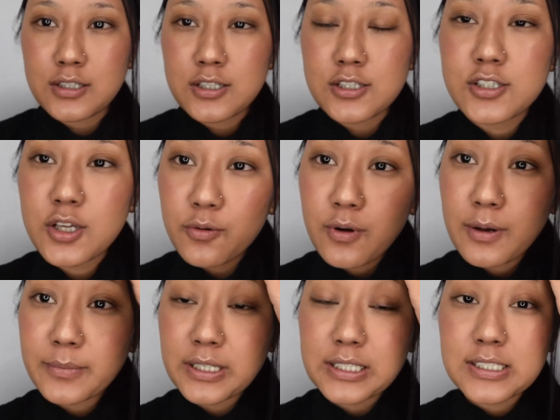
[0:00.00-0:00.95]
So
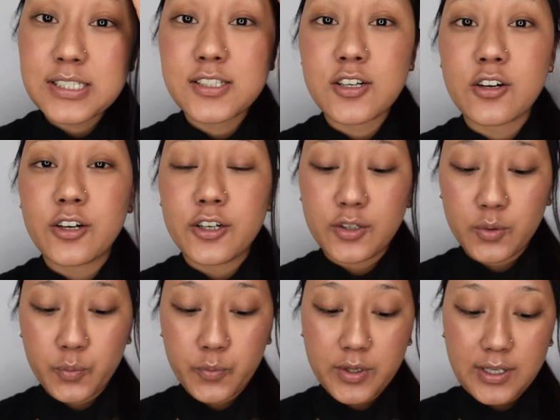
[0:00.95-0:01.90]
I'm gonna start
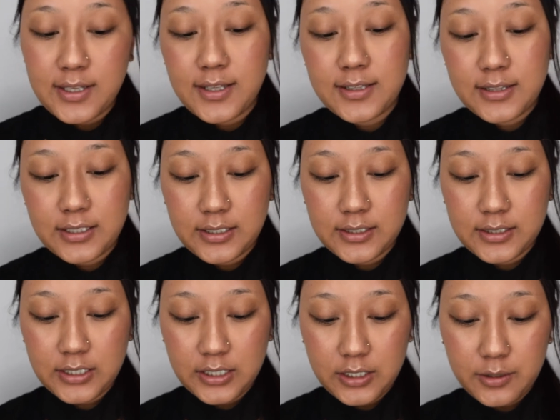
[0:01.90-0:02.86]
with
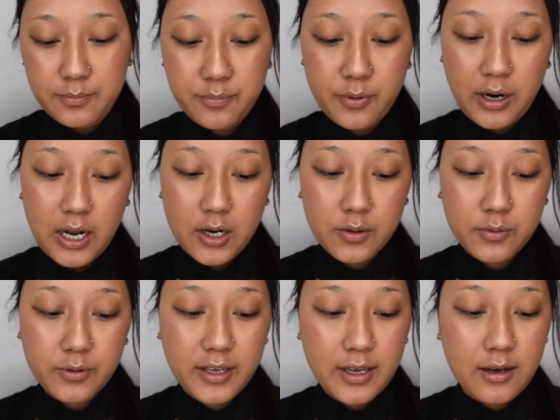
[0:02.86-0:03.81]
the
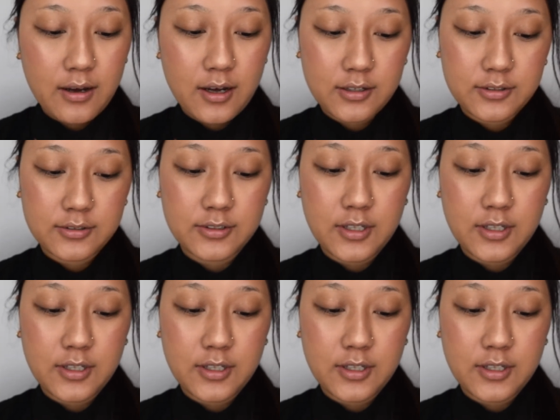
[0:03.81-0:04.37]
Brow Gal